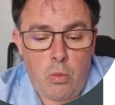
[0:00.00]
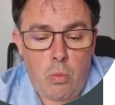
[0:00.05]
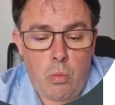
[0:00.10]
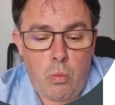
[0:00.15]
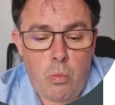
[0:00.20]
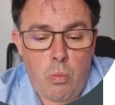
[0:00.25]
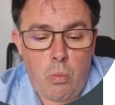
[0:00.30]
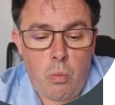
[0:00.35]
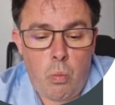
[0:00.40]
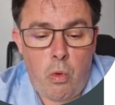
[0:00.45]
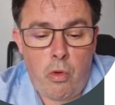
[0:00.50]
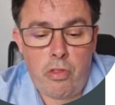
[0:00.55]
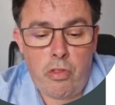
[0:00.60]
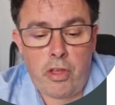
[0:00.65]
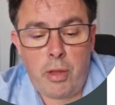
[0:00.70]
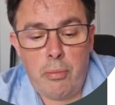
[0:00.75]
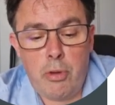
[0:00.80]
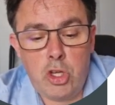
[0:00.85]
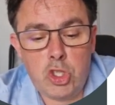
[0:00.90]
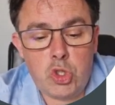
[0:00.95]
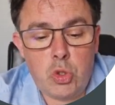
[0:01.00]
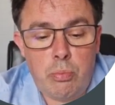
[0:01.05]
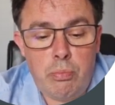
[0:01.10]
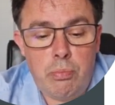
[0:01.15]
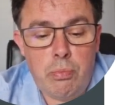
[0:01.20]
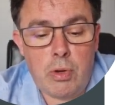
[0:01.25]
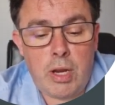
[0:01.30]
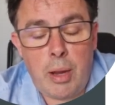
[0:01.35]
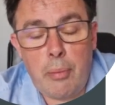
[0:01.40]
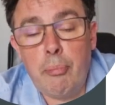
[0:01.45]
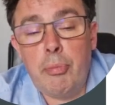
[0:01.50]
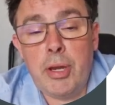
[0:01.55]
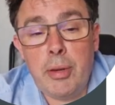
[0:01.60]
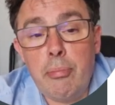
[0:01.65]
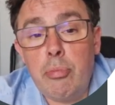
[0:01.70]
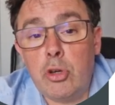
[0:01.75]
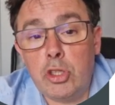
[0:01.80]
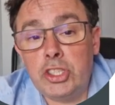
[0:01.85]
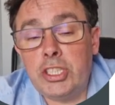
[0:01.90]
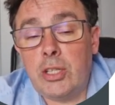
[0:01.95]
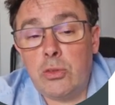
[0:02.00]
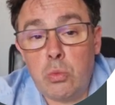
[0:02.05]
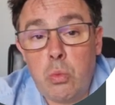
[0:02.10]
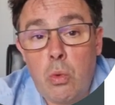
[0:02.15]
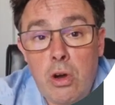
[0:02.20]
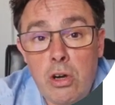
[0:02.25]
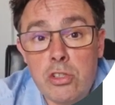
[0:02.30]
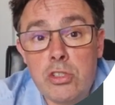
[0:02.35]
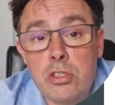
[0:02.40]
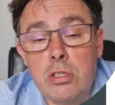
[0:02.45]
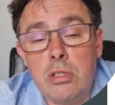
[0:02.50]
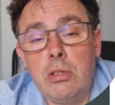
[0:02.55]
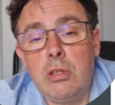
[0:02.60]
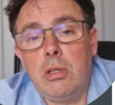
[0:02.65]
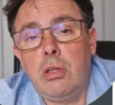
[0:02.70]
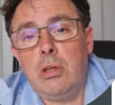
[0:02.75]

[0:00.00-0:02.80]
what the commercial company project was.